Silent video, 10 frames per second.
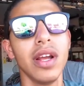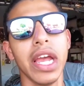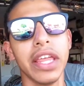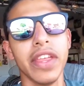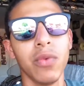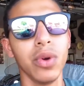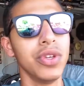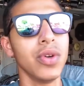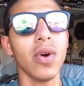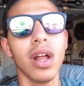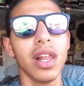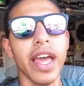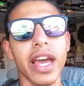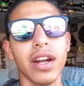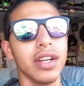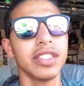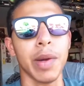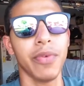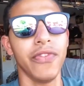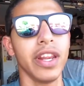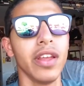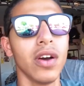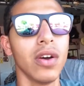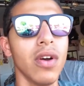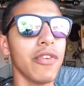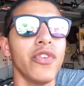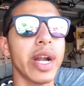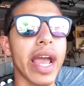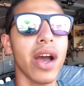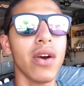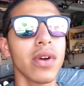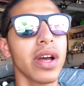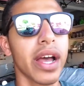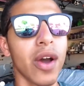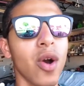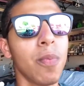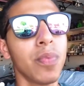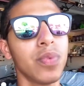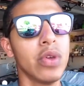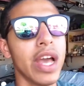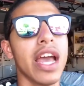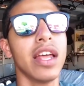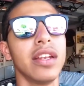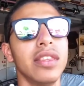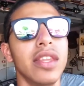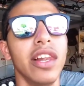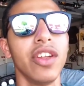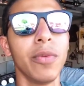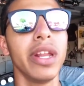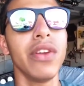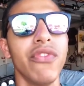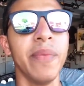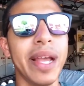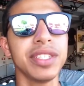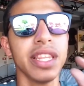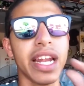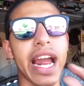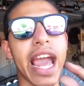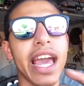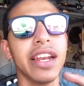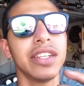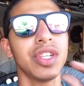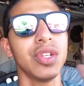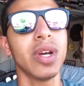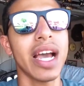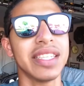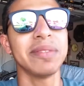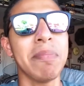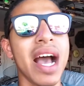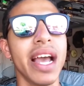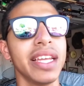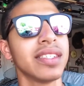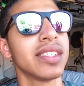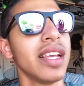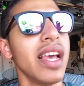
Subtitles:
and then we'll do all of that on a separate video. But for now, I hope you had the little bit of information that I added to you guys' minds.